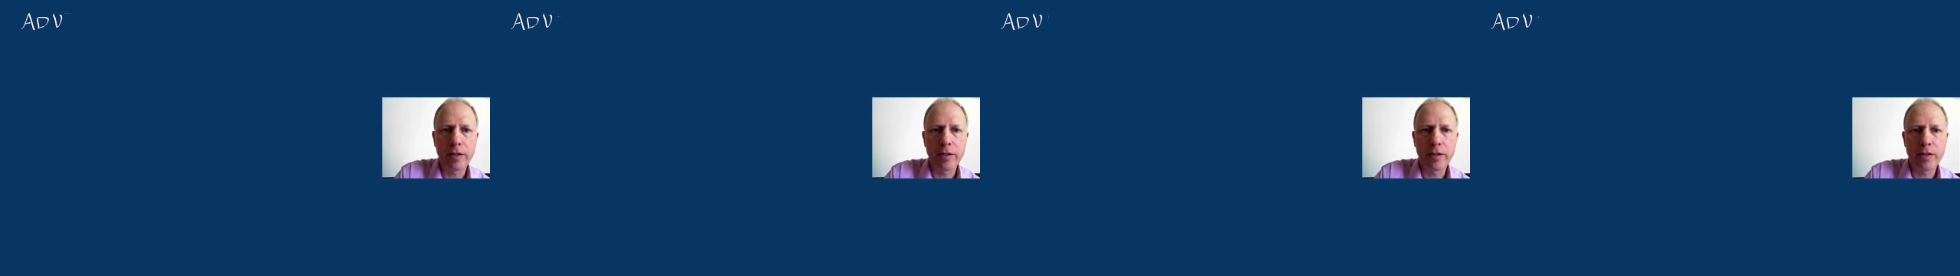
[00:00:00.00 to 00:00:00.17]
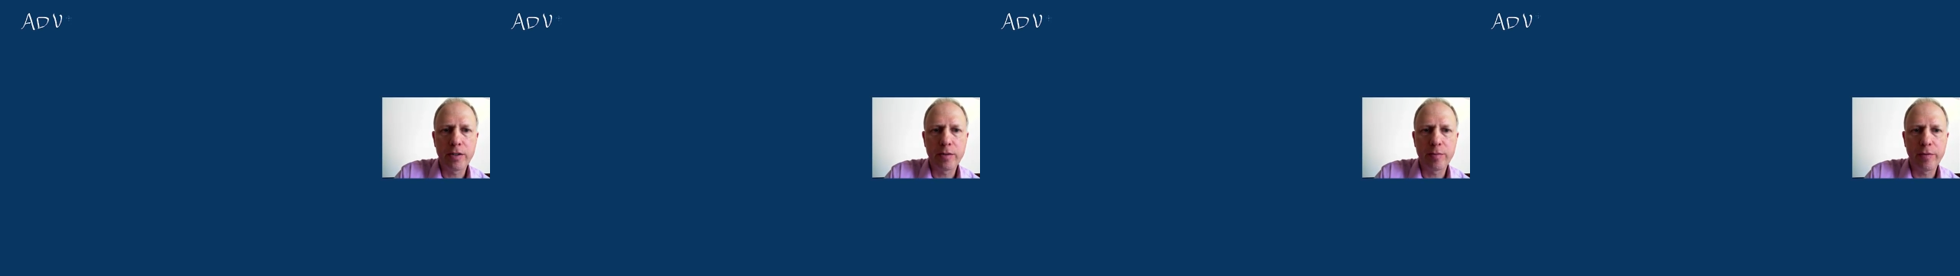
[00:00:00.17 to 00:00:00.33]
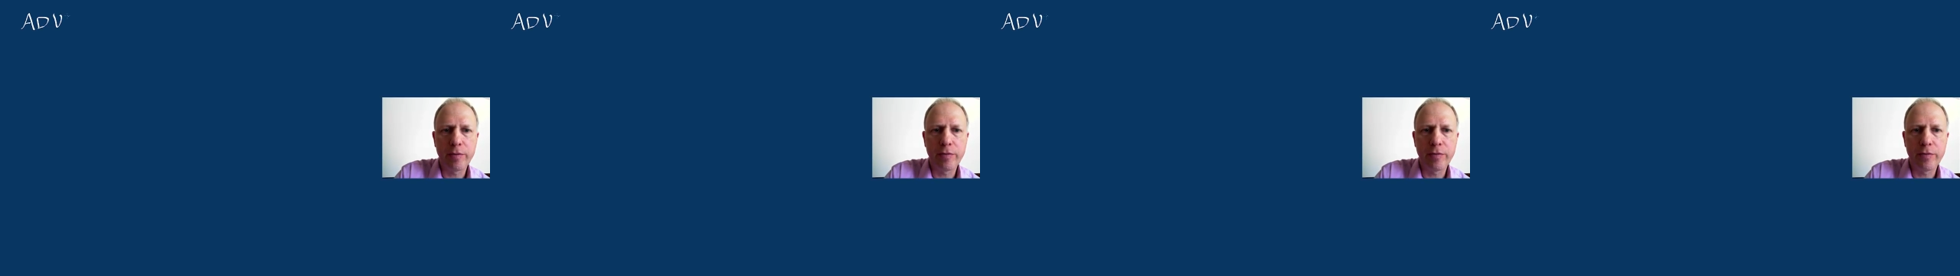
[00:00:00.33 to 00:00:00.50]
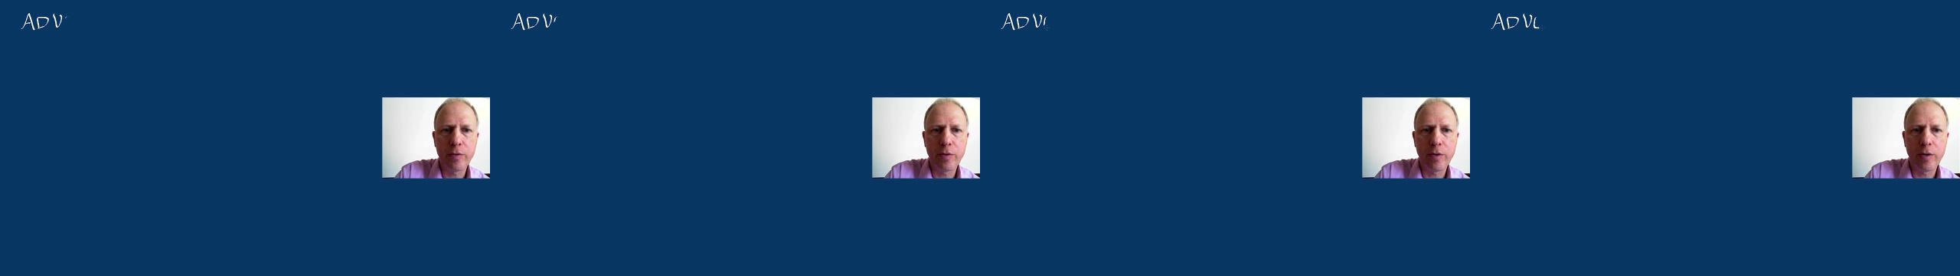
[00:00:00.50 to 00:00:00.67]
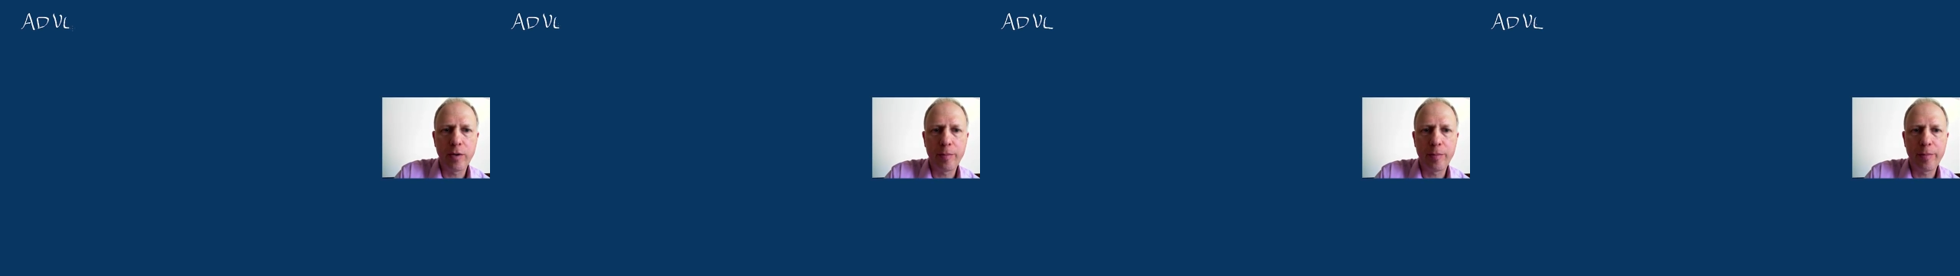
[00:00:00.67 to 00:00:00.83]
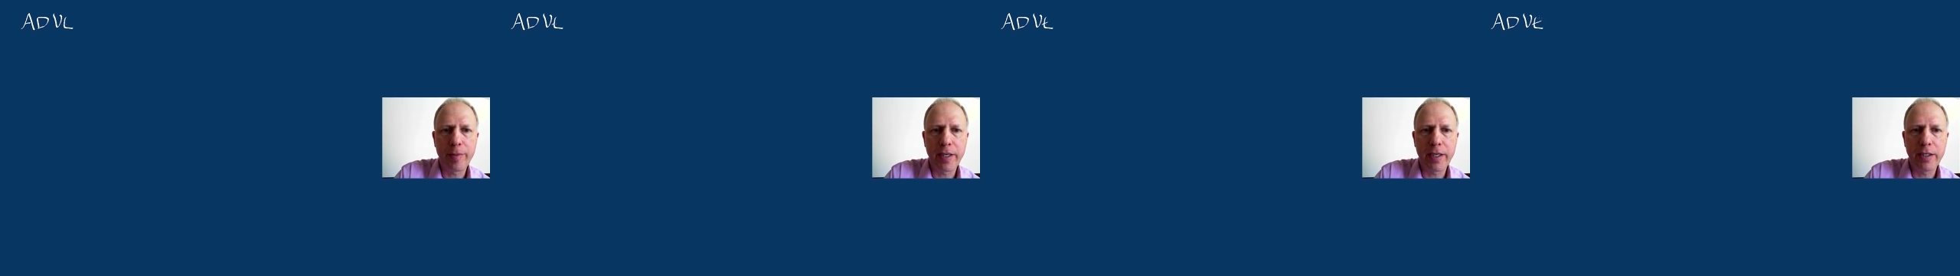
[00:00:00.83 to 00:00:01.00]
that occurs
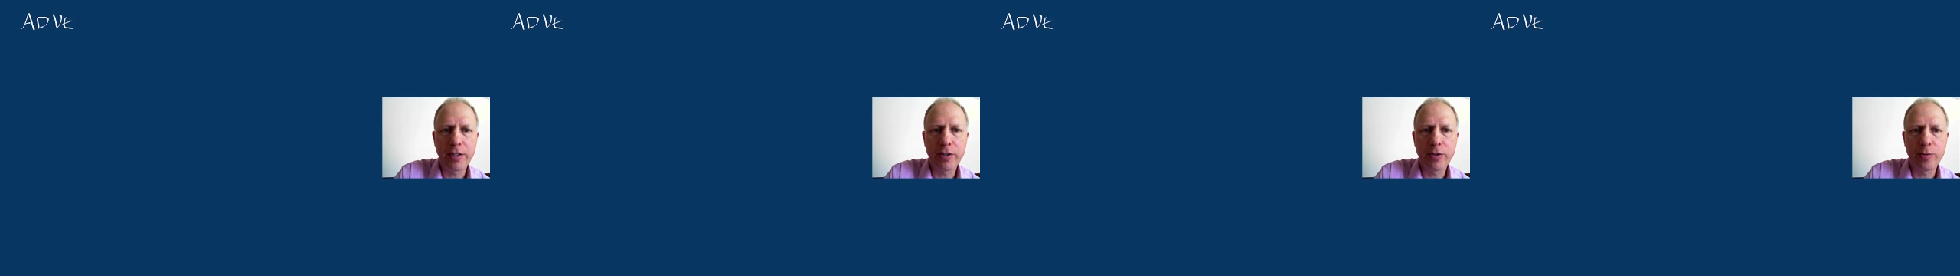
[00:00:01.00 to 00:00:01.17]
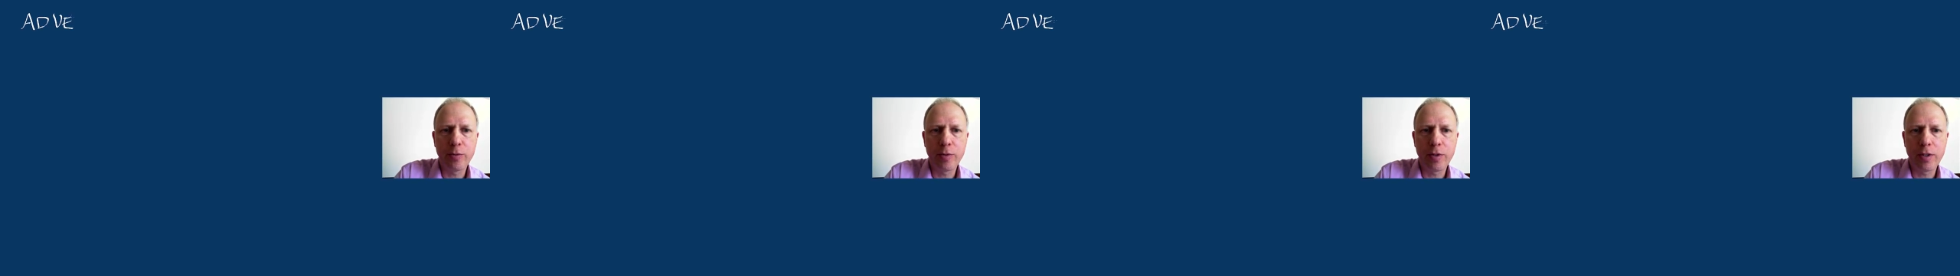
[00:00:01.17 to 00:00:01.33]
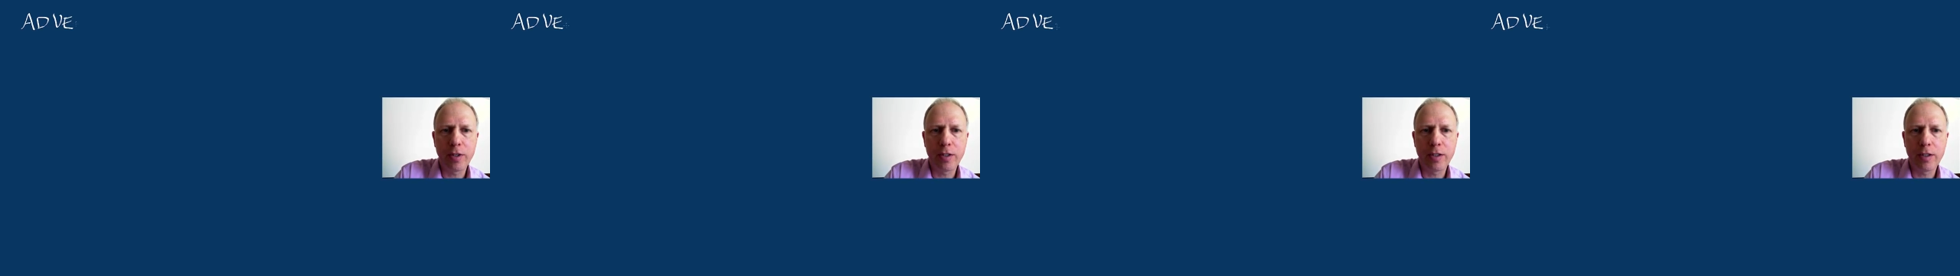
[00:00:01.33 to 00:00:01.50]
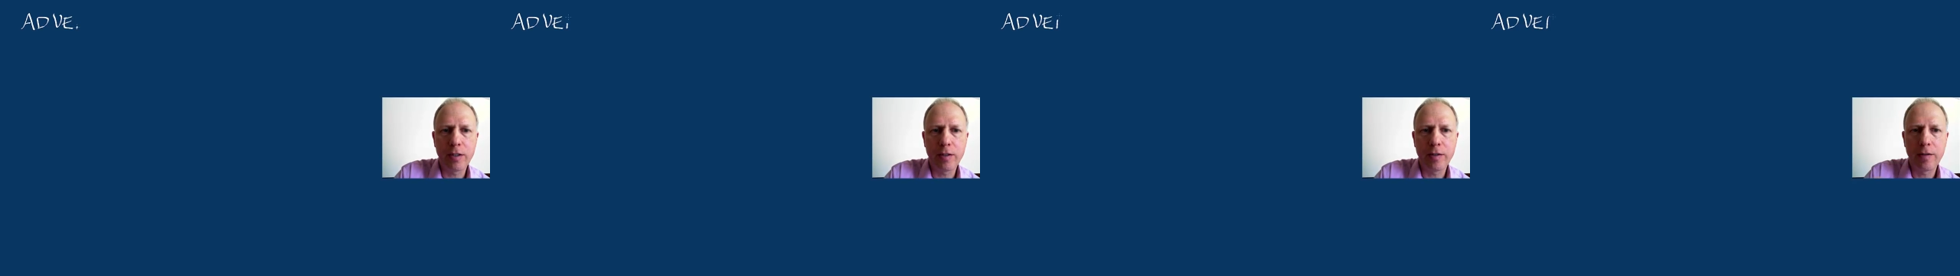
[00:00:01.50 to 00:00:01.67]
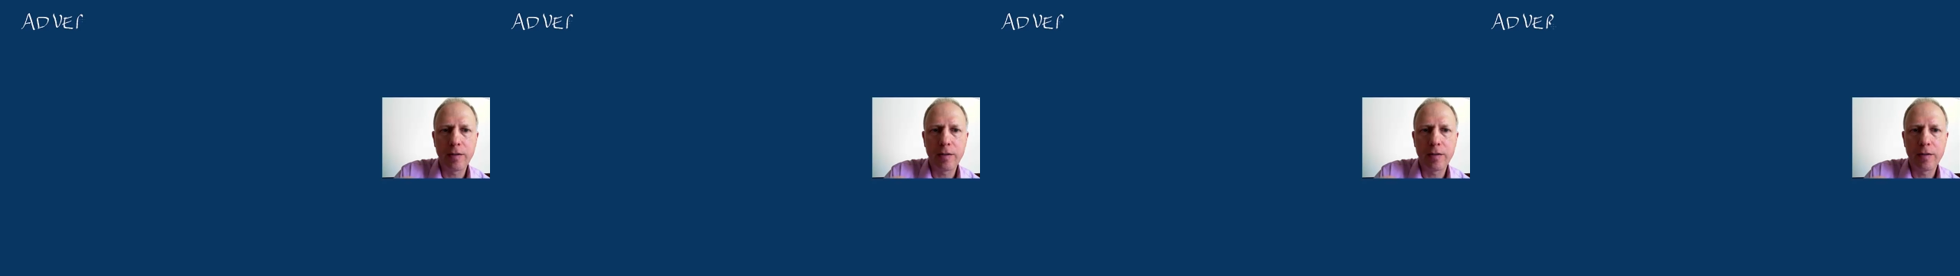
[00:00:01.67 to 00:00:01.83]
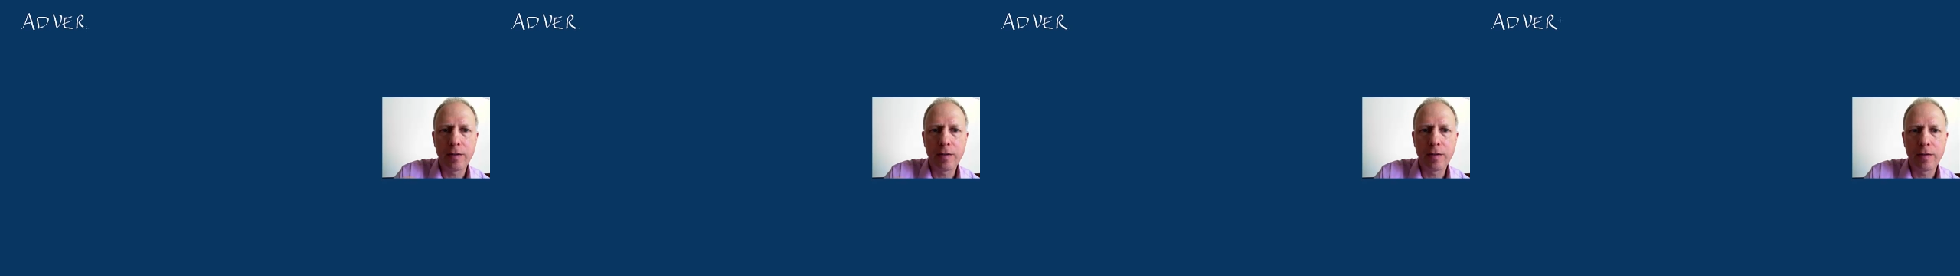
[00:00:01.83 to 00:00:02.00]
before page
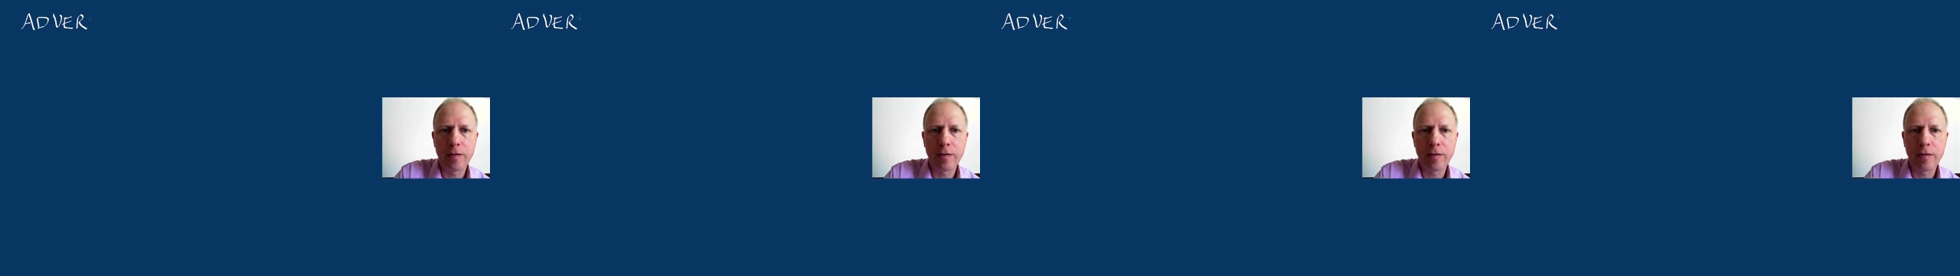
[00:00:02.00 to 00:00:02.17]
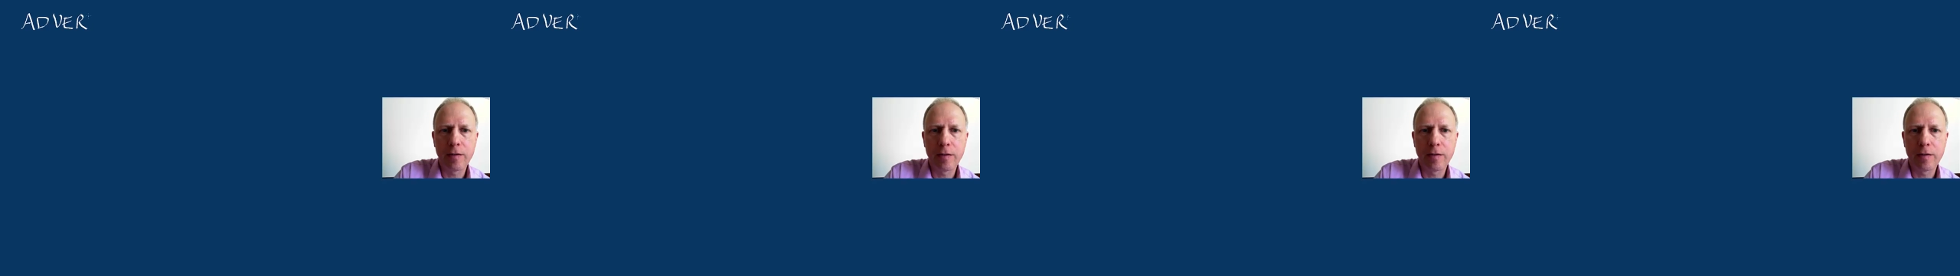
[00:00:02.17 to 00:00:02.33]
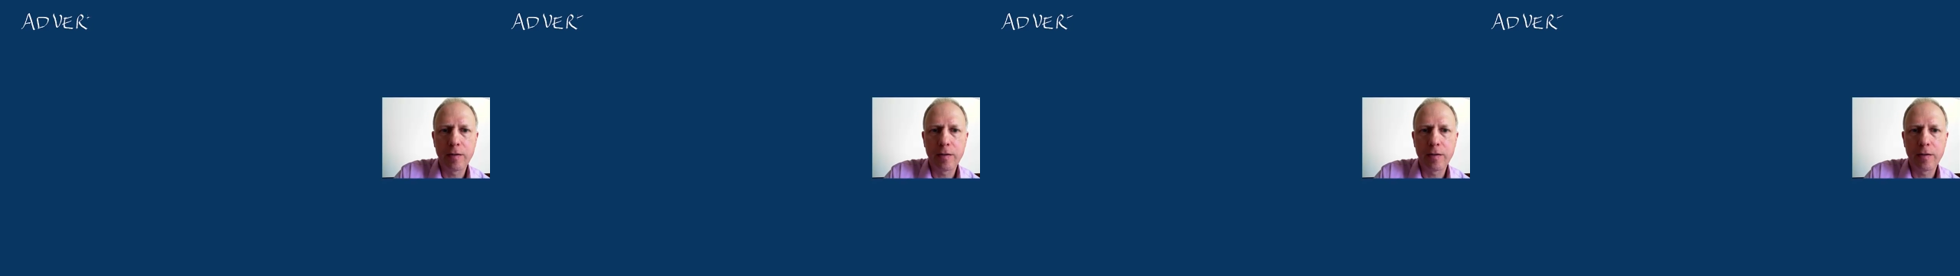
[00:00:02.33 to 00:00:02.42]
1